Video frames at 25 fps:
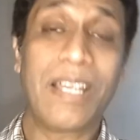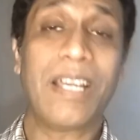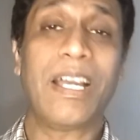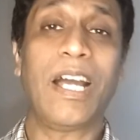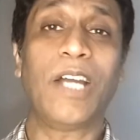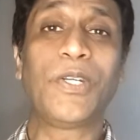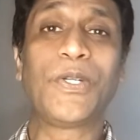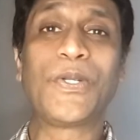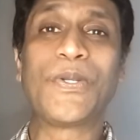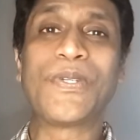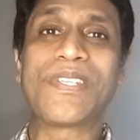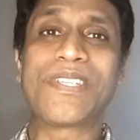
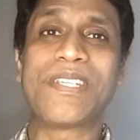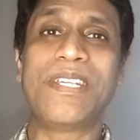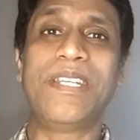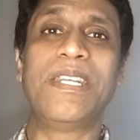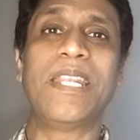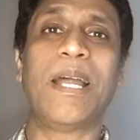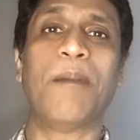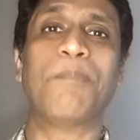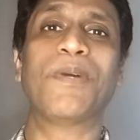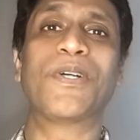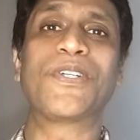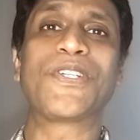Cut to
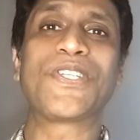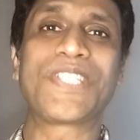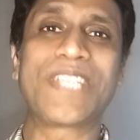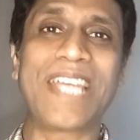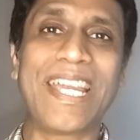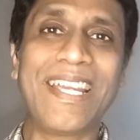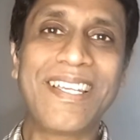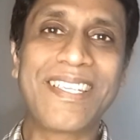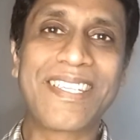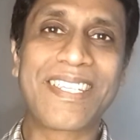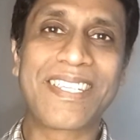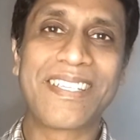scene number
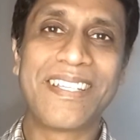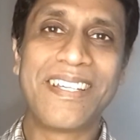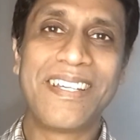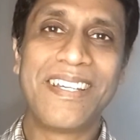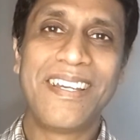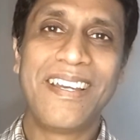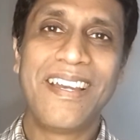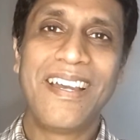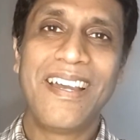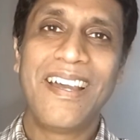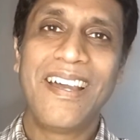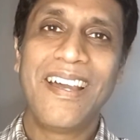6.
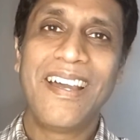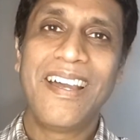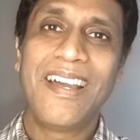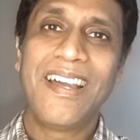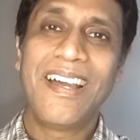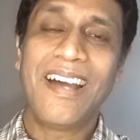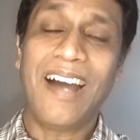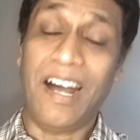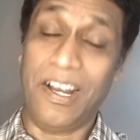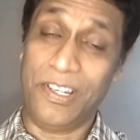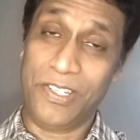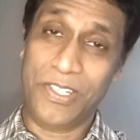
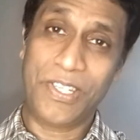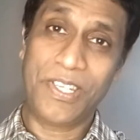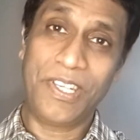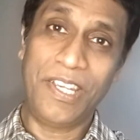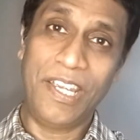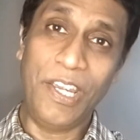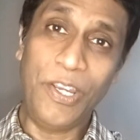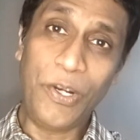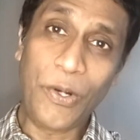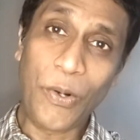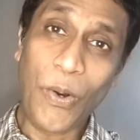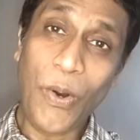Our
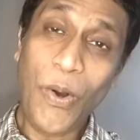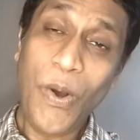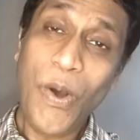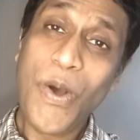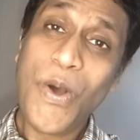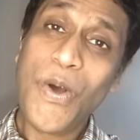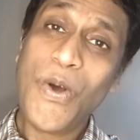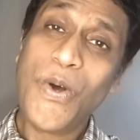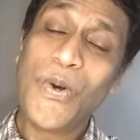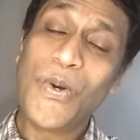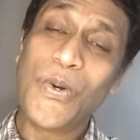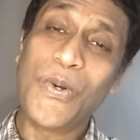
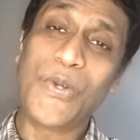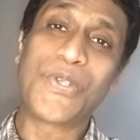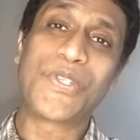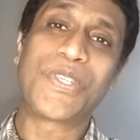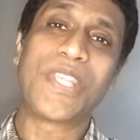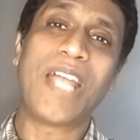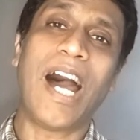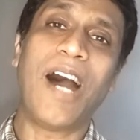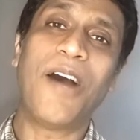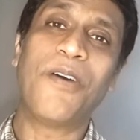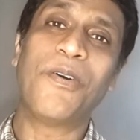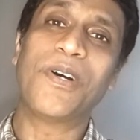hero, who is
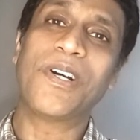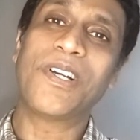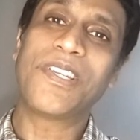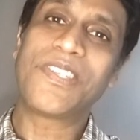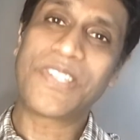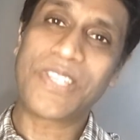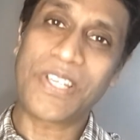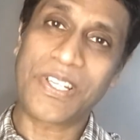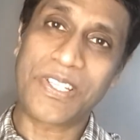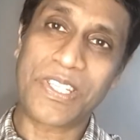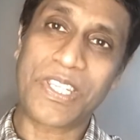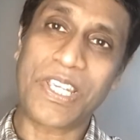now a
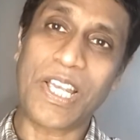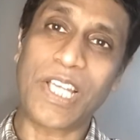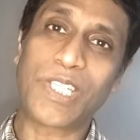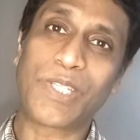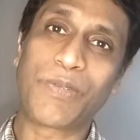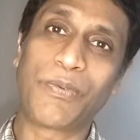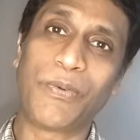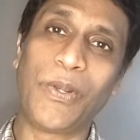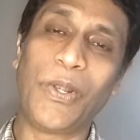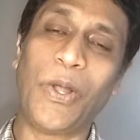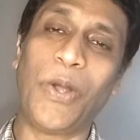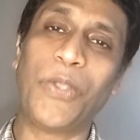
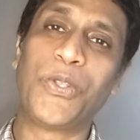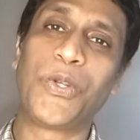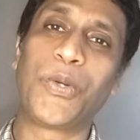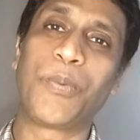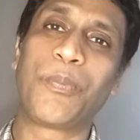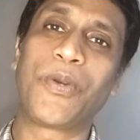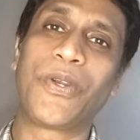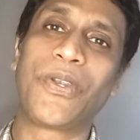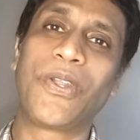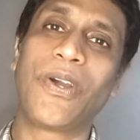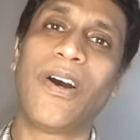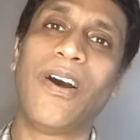successful
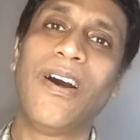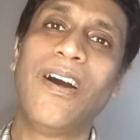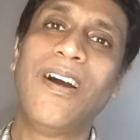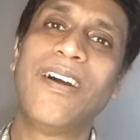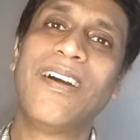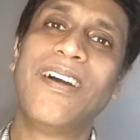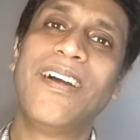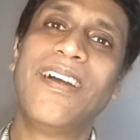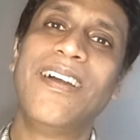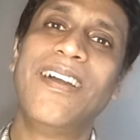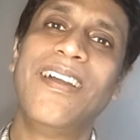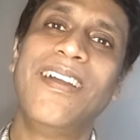entrepreneur,
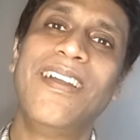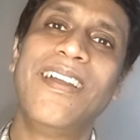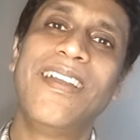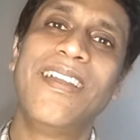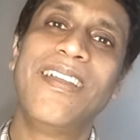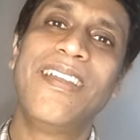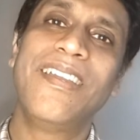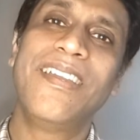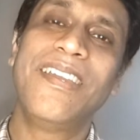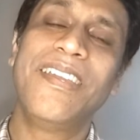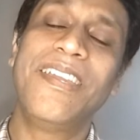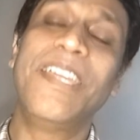
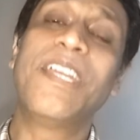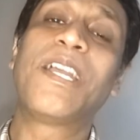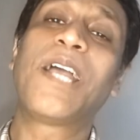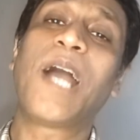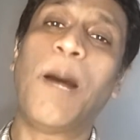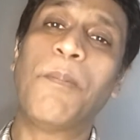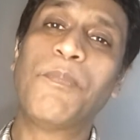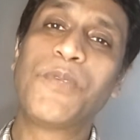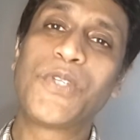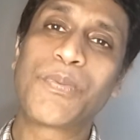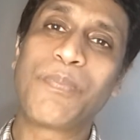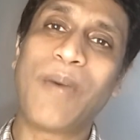he
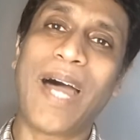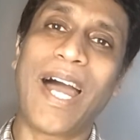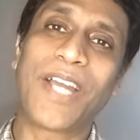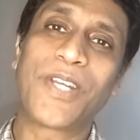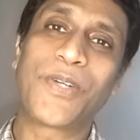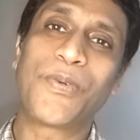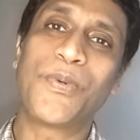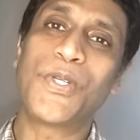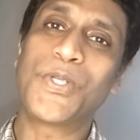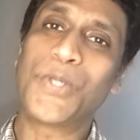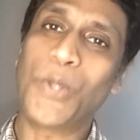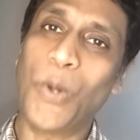comes
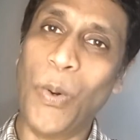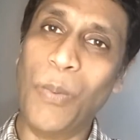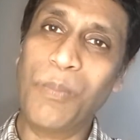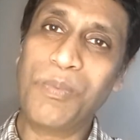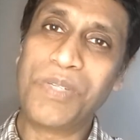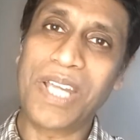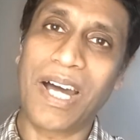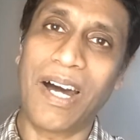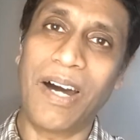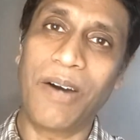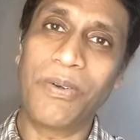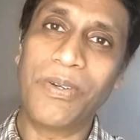back to his
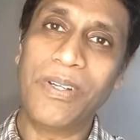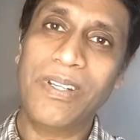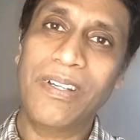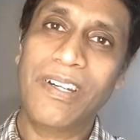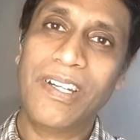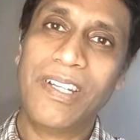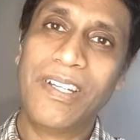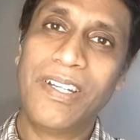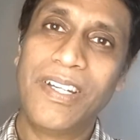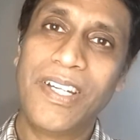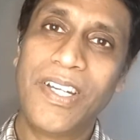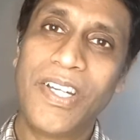hometown
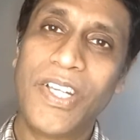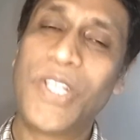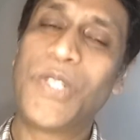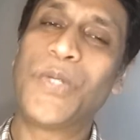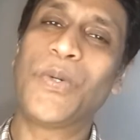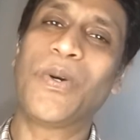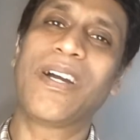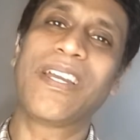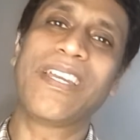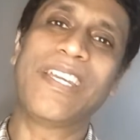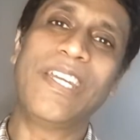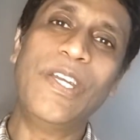
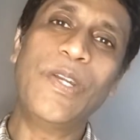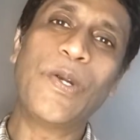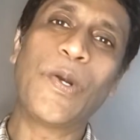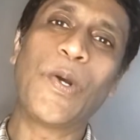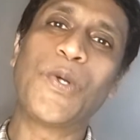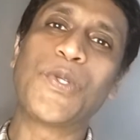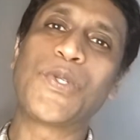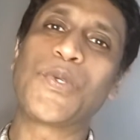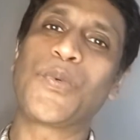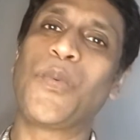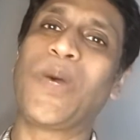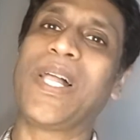to a
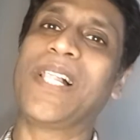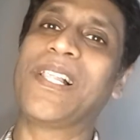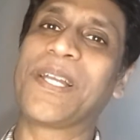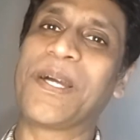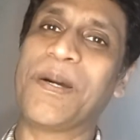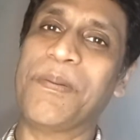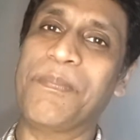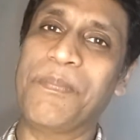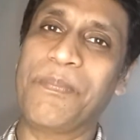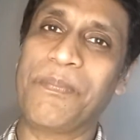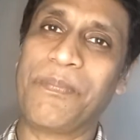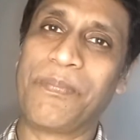hero's
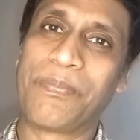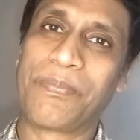welcome.